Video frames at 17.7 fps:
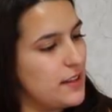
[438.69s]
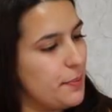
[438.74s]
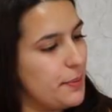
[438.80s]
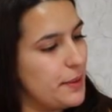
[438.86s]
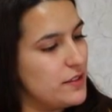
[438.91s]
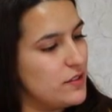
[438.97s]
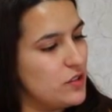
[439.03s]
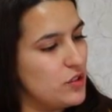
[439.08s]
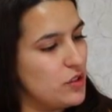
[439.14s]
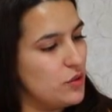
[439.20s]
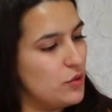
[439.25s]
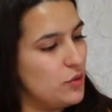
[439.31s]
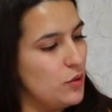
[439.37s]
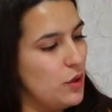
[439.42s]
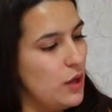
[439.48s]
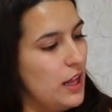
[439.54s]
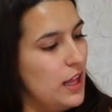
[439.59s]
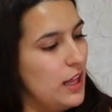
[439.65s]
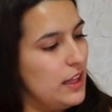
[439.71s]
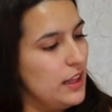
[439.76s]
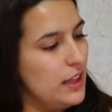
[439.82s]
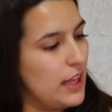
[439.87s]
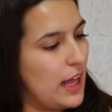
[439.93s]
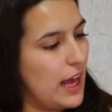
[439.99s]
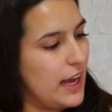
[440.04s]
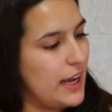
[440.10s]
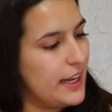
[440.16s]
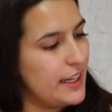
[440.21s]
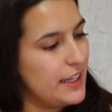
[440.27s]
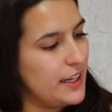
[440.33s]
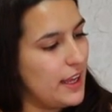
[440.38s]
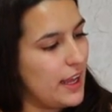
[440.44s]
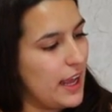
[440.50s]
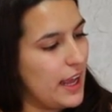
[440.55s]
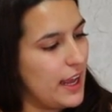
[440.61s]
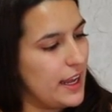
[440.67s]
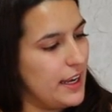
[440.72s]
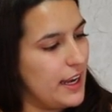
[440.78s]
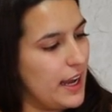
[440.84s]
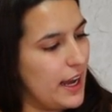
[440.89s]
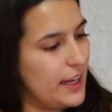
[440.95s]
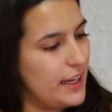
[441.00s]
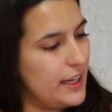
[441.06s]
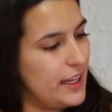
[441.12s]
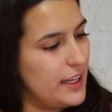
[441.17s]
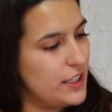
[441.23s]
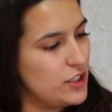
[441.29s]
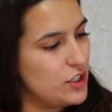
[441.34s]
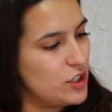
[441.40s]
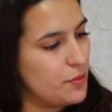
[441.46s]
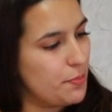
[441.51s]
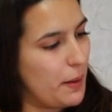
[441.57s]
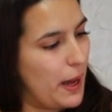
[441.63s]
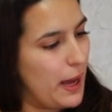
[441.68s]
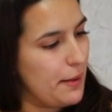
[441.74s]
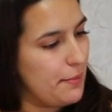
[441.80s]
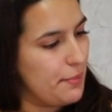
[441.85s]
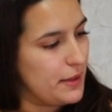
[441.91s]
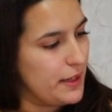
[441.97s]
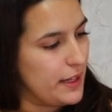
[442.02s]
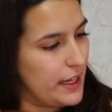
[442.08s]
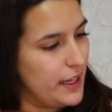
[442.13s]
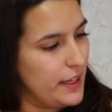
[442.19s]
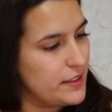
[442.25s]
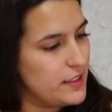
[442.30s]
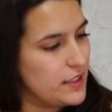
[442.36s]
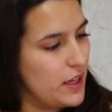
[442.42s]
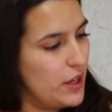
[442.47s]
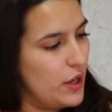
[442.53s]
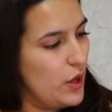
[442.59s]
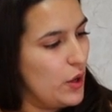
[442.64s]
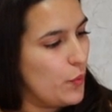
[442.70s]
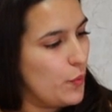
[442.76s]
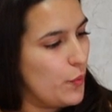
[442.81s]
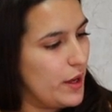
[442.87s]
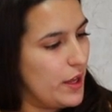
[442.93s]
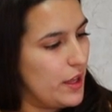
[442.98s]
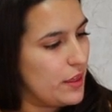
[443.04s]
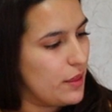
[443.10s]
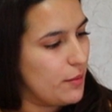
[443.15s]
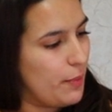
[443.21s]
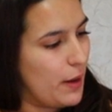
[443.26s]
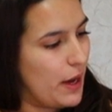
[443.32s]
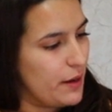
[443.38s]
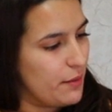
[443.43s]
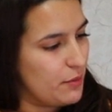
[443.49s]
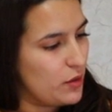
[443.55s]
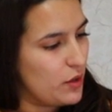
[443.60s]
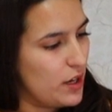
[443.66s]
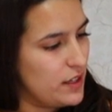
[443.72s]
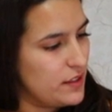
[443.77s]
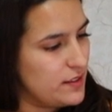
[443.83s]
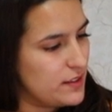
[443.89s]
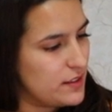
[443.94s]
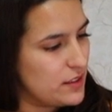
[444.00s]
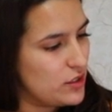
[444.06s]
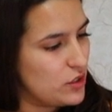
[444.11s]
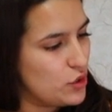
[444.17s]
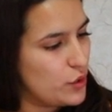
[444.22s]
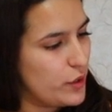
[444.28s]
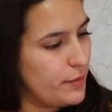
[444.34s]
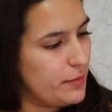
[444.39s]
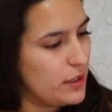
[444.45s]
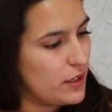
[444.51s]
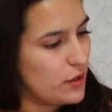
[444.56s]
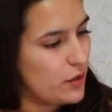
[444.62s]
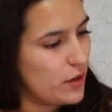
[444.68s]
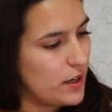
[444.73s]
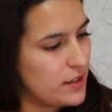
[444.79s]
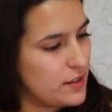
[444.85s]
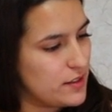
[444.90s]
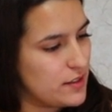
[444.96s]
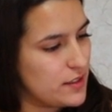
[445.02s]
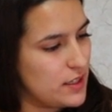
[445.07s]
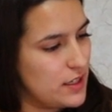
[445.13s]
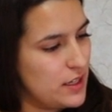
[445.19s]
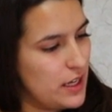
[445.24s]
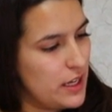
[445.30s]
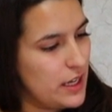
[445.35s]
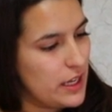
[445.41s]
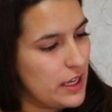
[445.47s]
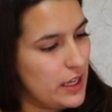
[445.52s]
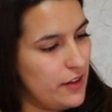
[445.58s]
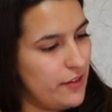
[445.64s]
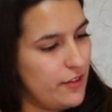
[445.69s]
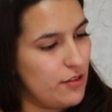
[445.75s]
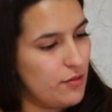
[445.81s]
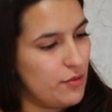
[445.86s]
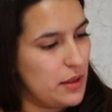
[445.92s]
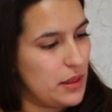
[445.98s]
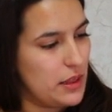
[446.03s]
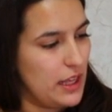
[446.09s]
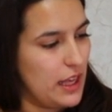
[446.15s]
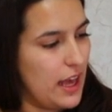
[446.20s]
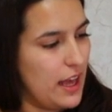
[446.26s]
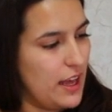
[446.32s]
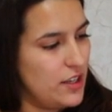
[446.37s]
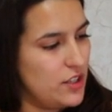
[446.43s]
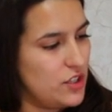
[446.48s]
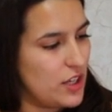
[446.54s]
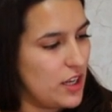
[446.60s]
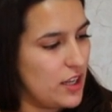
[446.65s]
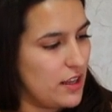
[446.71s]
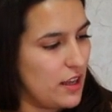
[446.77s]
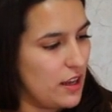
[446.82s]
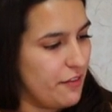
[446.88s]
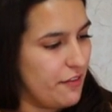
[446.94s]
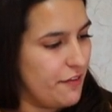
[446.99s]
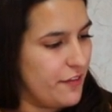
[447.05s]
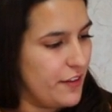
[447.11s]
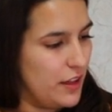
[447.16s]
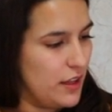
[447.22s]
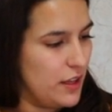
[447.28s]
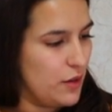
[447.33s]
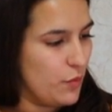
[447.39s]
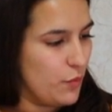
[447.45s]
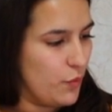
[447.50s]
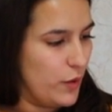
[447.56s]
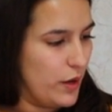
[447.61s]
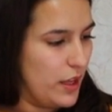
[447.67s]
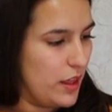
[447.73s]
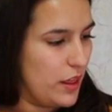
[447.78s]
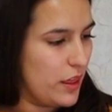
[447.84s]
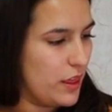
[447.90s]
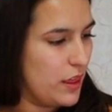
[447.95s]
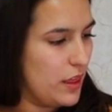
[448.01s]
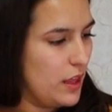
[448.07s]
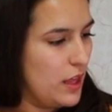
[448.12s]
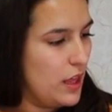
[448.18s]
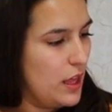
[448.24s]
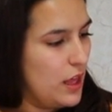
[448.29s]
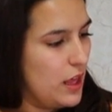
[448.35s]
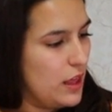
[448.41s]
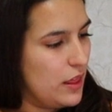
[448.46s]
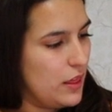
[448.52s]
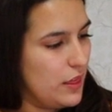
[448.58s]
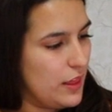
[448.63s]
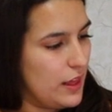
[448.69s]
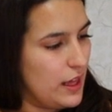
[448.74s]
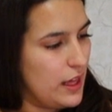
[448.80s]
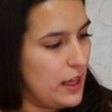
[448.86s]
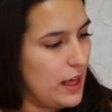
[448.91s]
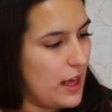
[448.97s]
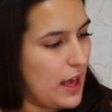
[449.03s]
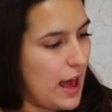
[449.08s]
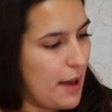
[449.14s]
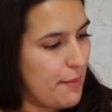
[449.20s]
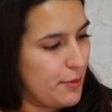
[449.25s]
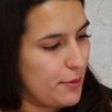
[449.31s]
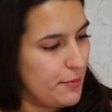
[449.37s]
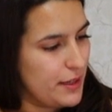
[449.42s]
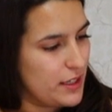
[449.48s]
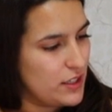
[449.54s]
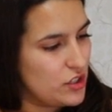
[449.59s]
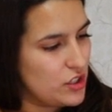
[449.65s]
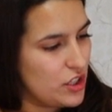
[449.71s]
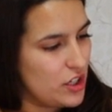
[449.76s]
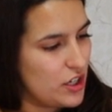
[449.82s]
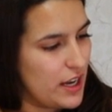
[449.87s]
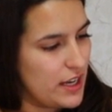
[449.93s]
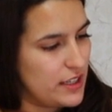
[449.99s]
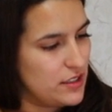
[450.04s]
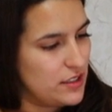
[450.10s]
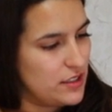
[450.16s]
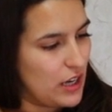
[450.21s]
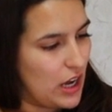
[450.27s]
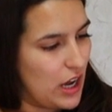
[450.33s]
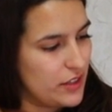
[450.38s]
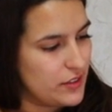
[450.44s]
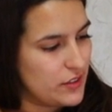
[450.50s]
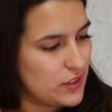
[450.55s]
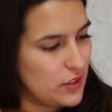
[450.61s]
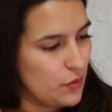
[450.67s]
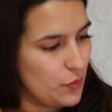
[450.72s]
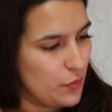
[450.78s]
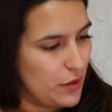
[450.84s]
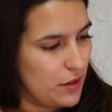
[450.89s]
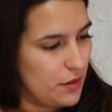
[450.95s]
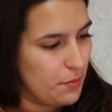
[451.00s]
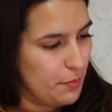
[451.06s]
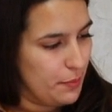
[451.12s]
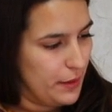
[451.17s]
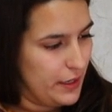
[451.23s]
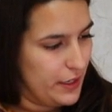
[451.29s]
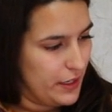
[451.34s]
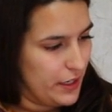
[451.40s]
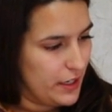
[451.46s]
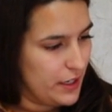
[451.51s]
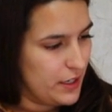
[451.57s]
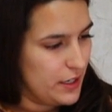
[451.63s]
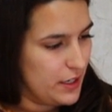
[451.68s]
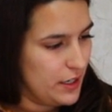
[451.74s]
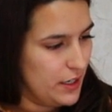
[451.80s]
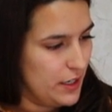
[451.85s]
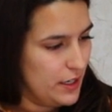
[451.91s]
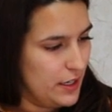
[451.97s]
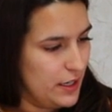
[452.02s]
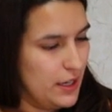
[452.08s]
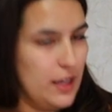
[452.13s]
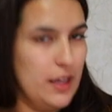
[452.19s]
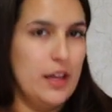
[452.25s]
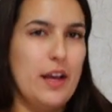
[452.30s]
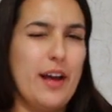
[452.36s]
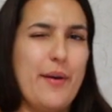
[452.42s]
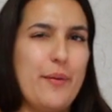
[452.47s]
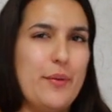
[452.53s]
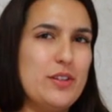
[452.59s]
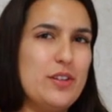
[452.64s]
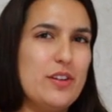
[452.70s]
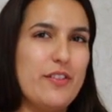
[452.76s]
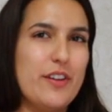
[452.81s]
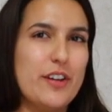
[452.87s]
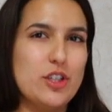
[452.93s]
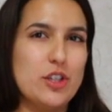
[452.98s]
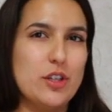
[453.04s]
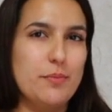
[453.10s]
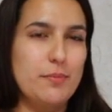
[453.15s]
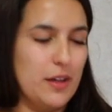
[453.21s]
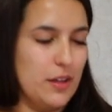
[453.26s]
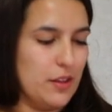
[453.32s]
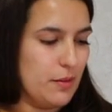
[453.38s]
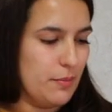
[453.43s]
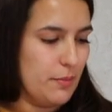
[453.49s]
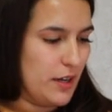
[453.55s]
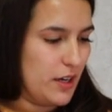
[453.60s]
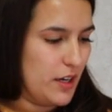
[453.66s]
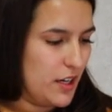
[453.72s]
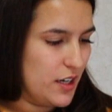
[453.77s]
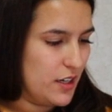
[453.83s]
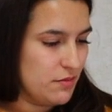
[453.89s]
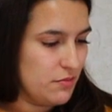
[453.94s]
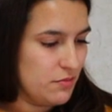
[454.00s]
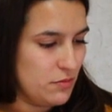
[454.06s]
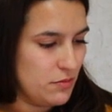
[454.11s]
up is to line a 9-inch pie plate with bottom crust. Trim the crust even with the edge and then fill it with the apple mixture and dot with butter. I wonder if I should melt the butter.